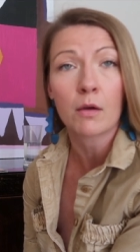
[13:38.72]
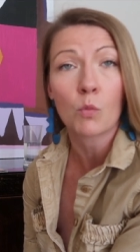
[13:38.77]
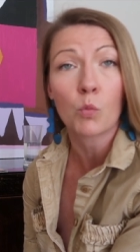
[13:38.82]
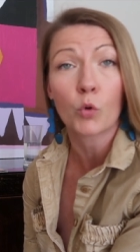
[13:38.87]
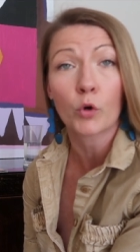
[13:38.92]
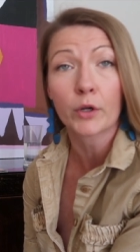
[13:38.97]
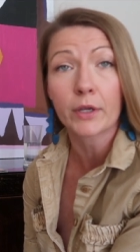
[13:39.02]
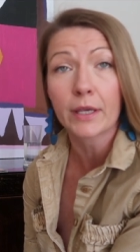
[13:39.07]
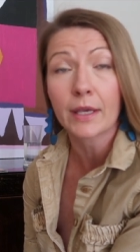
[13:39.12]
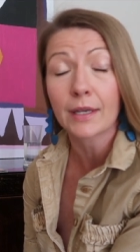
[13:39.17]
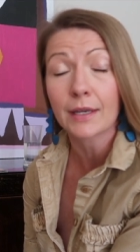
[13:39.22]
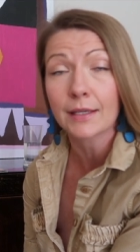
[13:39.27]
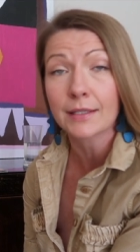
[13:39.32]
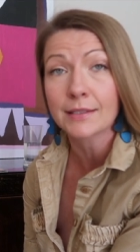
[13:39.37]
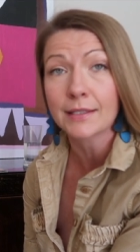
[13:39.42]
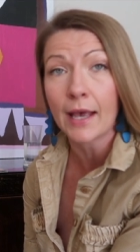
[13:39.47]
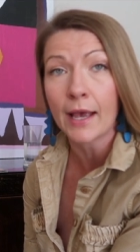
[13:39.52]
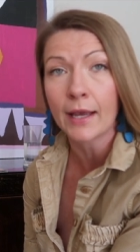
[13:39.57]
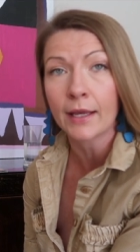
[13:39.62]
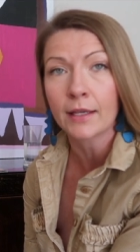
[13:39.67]
worry and
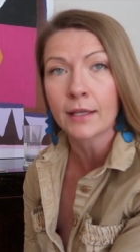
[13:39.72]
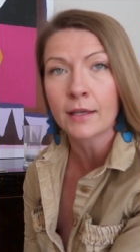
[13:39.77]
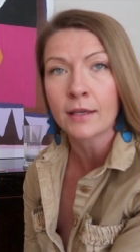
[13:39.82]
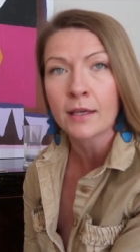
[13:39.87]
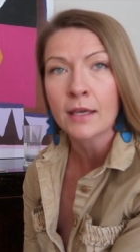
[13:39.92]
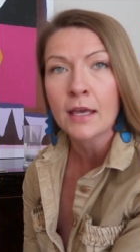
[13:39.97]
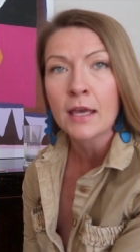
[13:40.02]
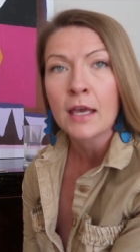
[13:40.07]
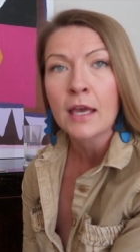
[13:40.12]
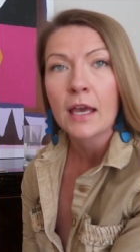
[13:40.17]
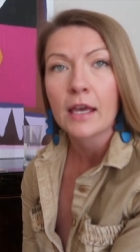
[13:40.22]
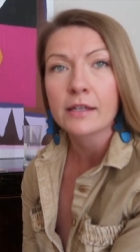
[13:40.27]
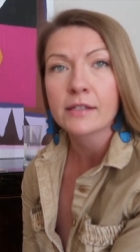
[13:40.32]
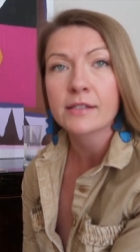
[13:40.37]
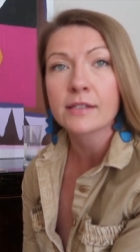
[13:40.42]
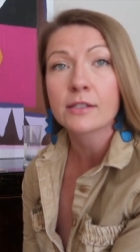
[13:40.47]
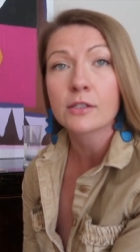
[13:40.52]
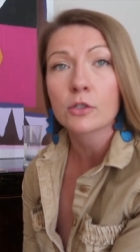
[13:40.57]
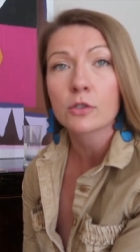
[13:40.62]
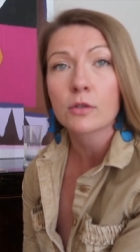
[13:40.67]
anxiety
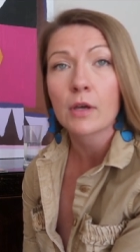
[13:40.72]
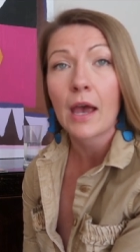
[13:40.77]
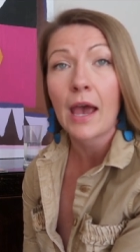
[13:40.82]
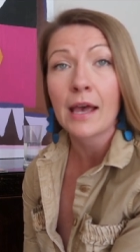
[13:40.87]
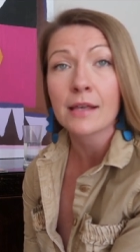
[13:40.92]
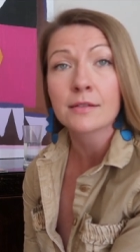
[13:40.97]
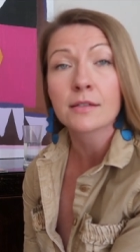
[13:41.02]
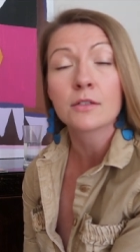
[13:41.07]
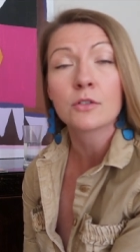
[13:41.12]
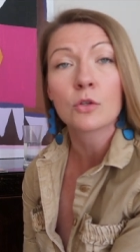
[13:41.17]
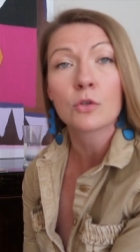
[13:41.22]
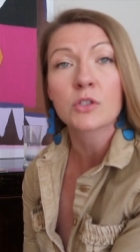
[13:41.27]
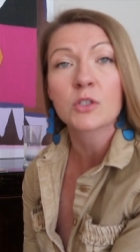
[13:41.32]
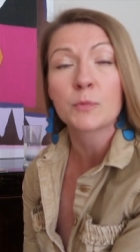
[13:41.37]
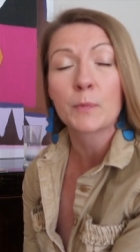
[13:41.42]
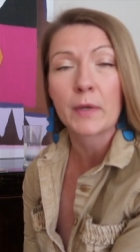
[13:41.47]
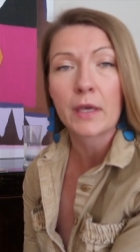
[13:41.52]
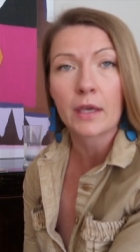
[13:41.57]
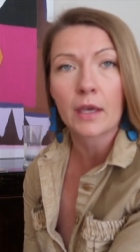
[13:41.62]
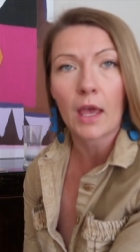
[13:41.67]
is, as adults,
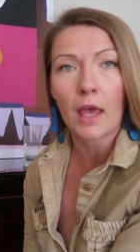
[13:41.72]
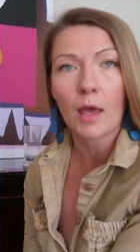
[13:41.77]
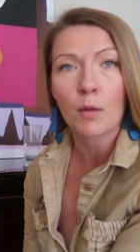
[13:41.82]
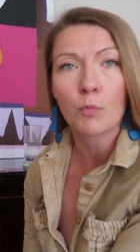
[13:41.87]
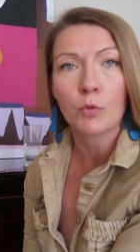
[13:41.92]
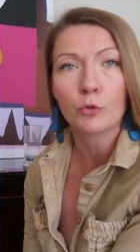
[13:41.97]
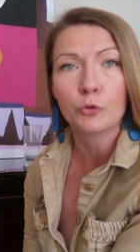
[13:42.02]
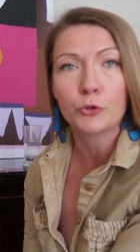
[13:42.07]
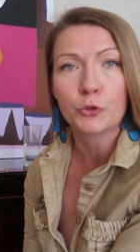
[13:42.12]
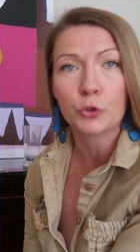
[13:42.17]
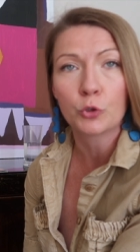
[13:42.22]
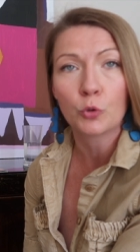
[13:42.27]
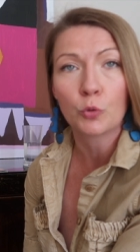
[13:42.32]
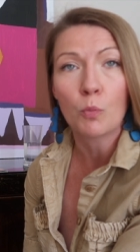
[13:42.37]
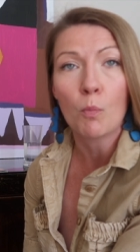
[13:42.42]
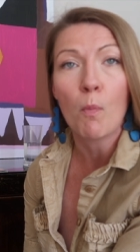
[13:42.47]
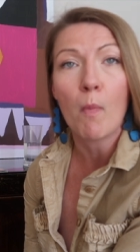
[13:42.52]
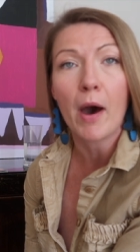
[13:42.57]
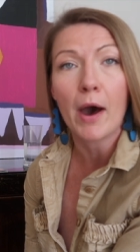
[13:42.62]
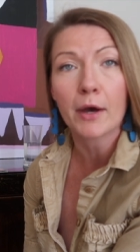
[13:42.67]
being able to
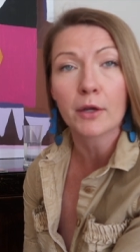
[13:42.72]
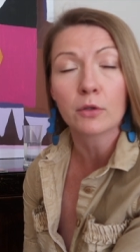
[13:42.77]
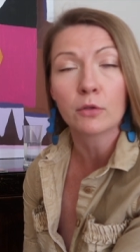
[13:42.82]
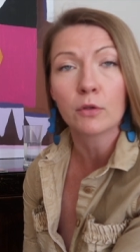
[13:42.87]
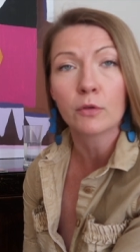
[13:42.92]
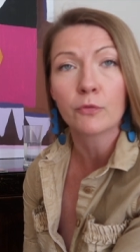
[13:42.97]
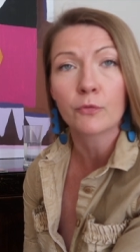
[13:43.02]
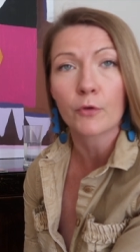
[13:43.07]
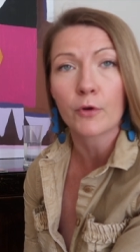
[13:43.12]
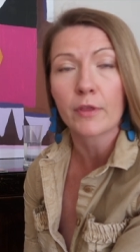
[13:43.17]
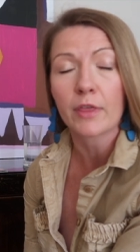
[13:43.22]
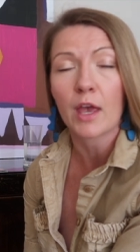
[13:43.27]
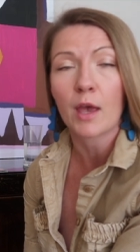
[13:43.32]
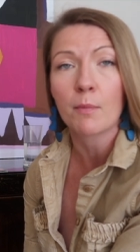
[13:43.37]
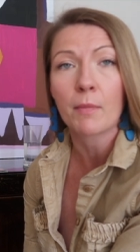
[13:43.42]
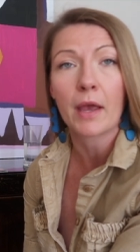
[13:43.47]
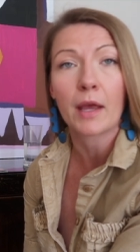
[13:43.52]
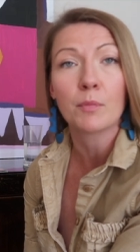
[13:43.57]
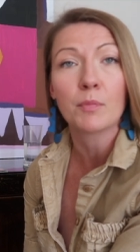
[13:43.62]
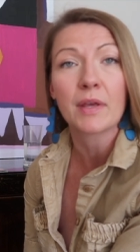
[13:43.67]
model for
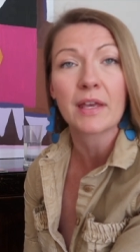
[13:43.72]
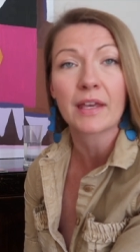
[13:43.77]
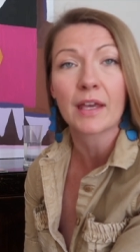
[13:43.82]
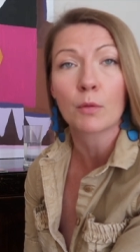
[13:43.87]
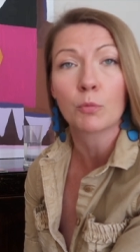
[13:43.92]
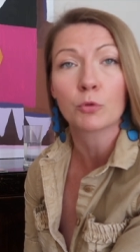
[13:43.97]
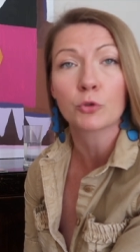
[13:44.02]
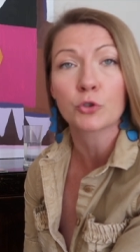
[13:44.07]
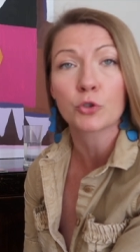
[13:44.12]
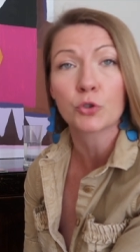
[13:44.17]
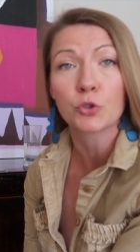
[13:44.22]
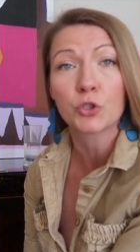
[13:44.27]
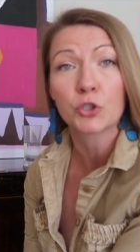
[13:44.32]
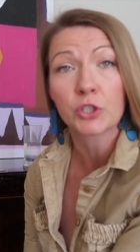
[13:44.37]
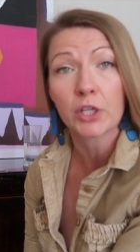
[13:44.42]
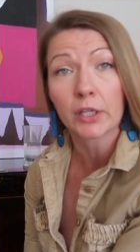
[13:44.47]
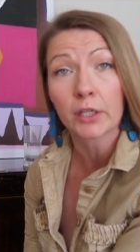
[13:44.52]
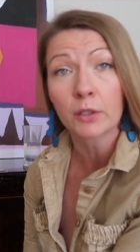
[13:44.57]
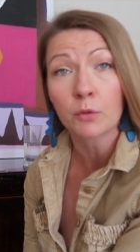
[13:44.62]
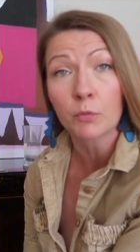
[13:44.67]
them and being able to
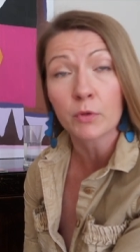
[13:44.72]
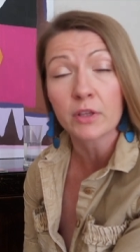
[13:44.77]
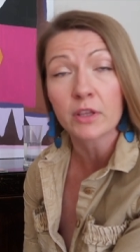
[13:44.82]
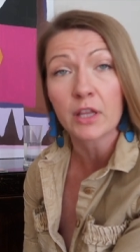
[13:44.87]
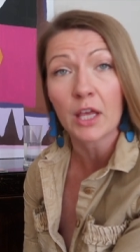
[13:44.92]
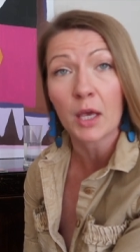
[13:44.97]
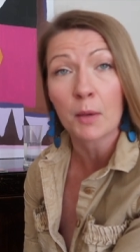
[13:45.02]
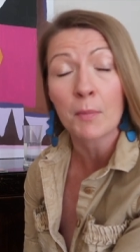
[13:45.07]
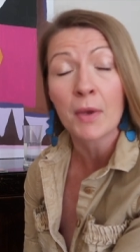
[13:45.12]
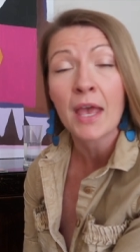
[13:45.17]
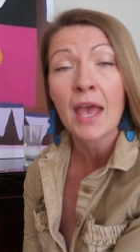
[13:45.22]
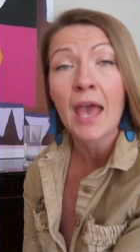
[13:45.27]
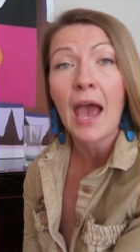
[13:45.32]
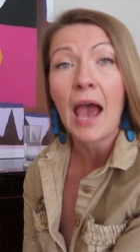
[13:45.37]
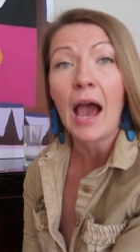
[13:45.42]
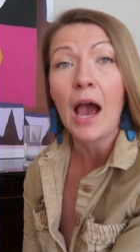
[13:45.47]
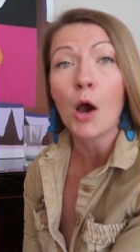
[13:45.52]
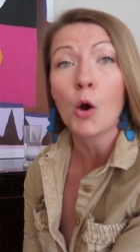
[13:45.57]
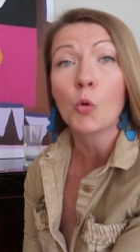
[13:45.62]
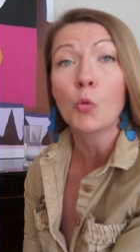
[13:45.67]
share with them
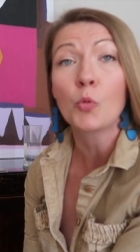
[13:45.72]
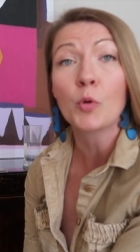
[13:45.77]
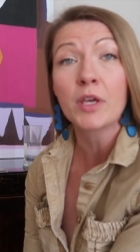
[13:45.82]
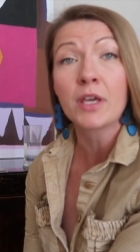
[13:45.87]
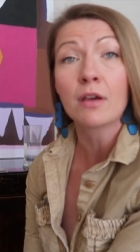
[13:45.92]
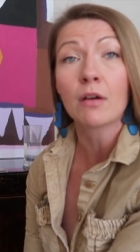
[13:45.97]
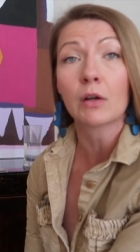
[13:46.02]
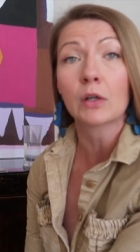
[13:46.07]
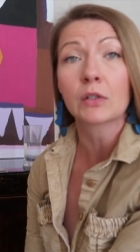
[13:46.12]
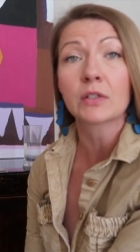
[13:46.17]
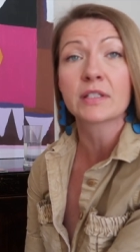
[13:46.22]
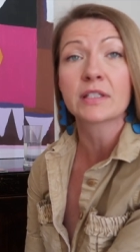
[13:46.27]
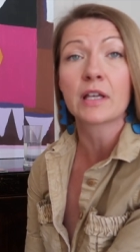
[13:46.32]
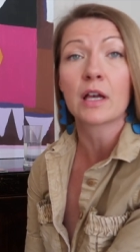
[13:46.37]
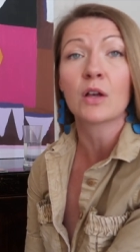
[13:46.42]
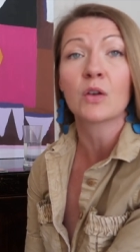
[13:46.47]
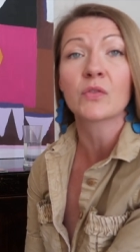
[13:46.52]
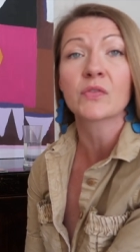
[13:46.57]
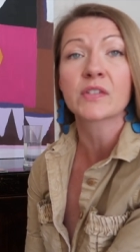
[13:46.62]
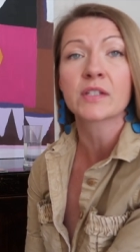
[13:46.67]
how we
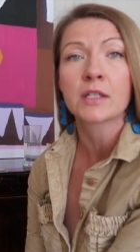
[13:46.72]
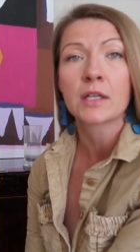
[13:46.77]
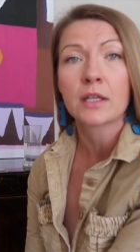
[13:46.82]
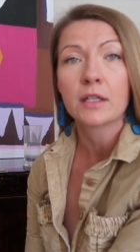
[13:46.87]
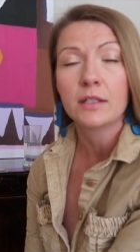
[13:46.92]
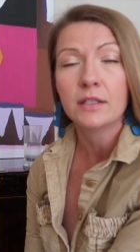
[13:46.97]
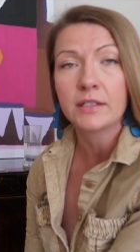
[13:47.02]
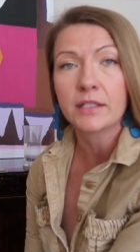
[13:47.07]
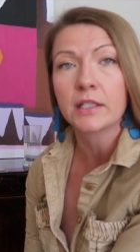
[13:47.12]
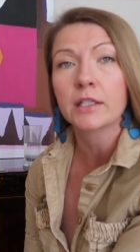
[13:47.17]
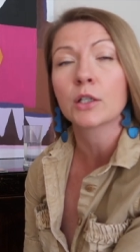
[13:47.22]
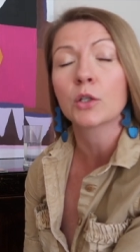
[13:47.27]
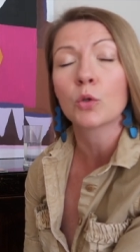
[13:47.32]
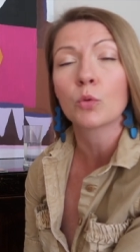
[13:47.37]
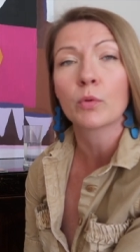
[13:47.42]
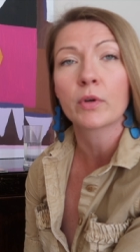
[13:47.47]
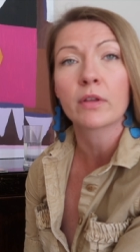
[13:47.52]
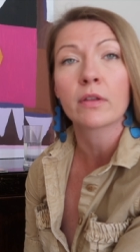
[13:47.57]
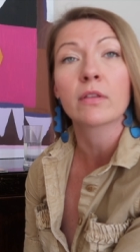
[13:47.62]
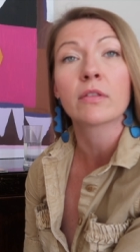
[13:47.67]
ourselves
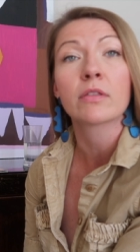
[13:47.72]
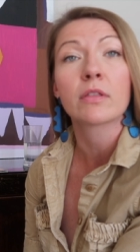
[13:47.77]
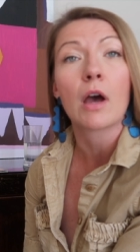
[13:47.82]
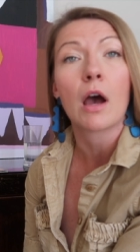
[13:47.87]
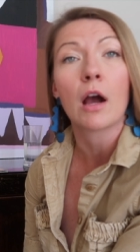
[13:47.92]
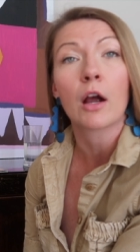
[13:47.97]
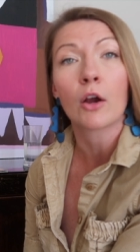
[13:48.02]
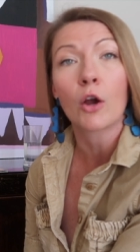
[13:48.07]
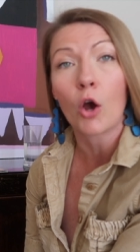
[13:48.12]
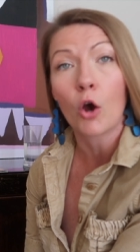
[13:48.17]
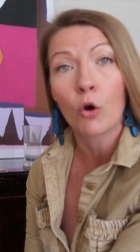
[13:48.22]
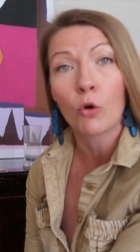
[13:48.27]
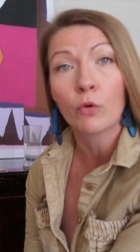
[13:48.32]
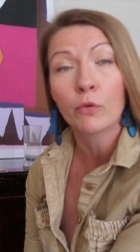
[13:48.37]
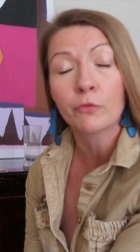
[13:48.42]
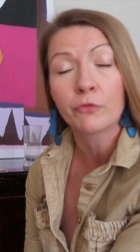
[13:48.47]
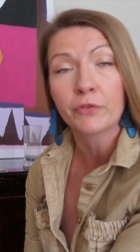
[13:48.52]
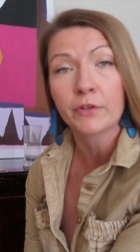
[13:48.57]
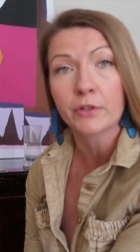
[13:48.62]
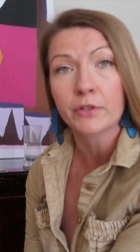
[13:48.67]
deal with our
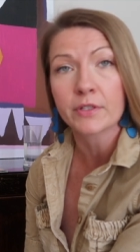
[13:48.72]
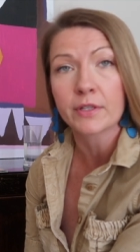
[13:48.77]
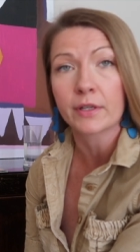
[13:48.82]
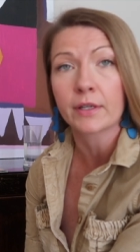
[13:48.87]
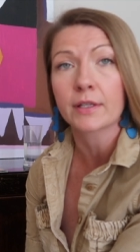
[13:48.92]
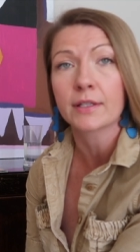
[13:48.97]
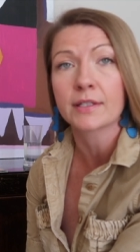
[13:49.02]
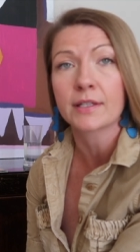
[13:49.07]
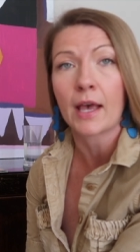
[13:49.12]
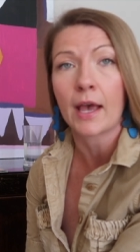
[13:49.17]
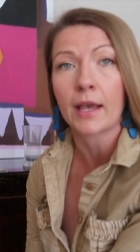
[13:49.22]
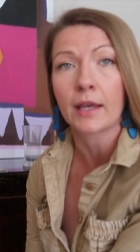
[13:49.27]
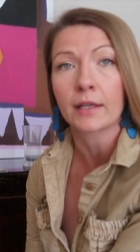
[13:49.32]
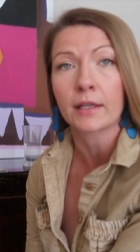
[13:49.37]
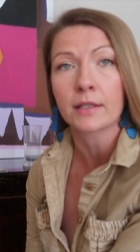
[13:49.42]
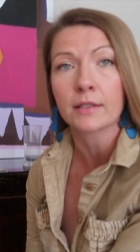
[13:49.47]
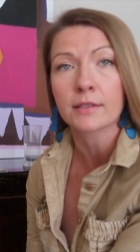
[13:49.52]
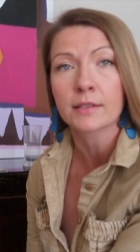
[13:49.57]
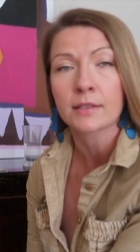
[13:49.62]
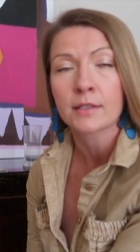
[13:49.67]
own fears and
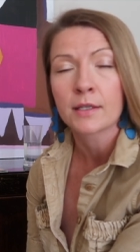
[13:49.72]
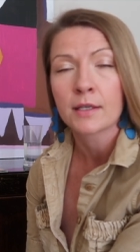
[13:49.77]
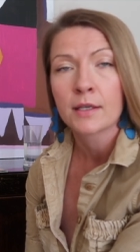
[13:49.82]
anxieties.